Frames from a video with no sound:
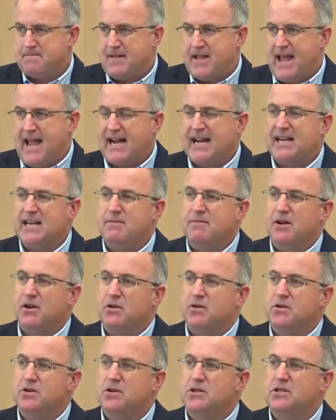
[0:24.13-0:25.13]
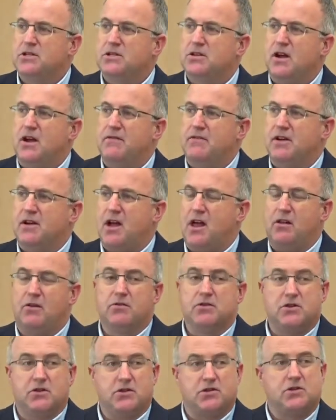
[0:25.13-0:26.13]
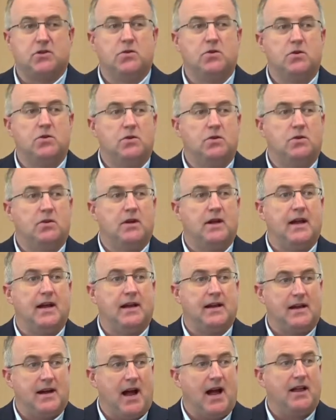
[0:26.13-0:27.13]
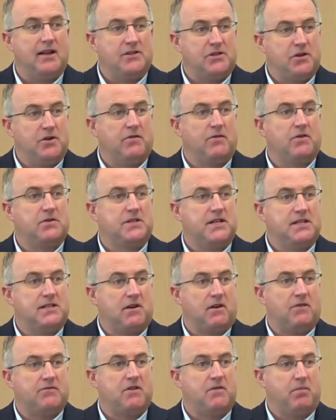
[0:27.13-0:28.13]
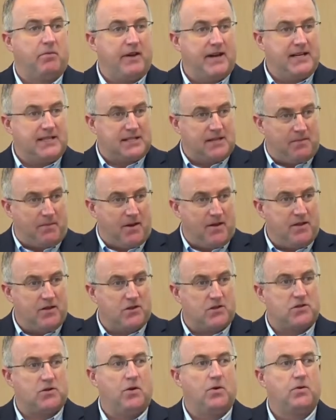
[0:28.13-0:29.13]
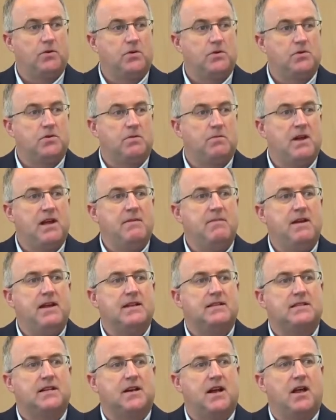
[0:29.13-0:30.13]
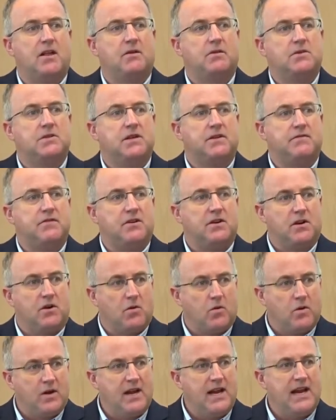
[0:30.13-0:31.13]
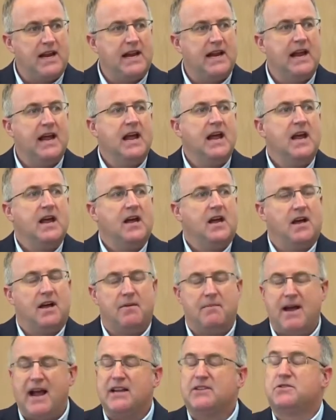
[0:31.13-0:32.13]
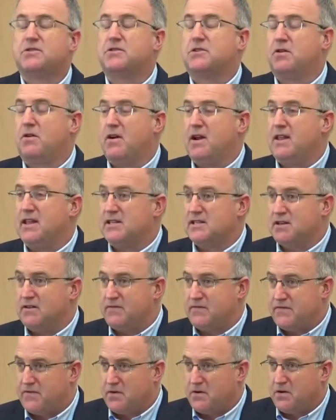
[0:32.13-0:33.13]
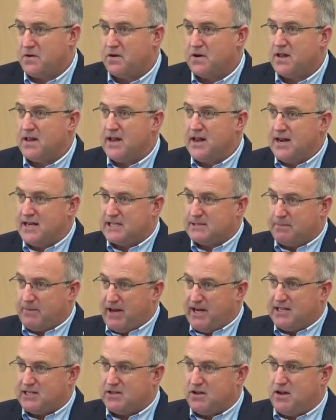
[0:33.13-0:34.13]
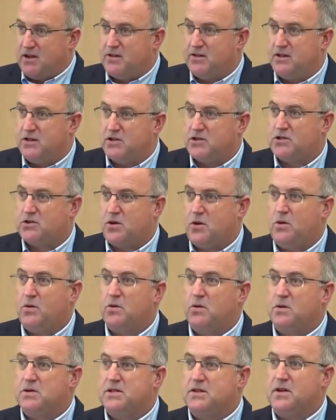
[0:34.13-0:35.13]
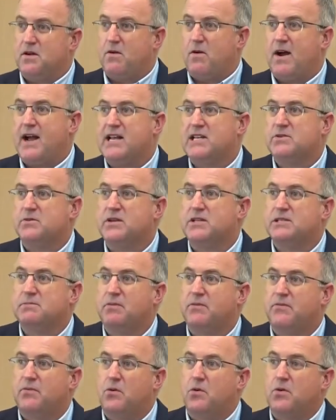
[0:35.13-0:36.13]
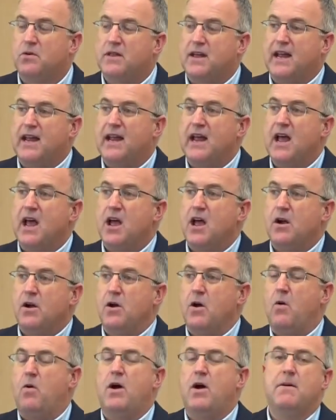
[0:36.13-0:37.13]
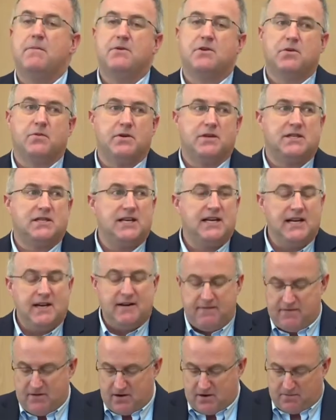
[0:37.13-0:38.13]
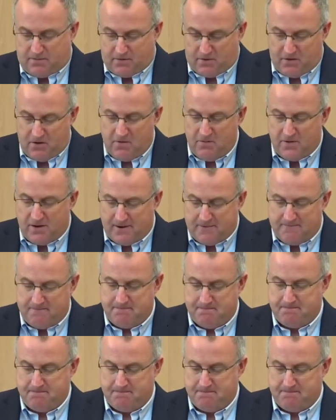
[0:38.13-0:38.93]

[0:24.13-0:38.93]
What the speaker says: Academic hoods of the colors of the school and college and universities are often placed upon the shoulders, or maybe it's the colors of the degree, master's degree that's conferred, and it's placed on the shoulders of the graduates before they go up to receive the diploma.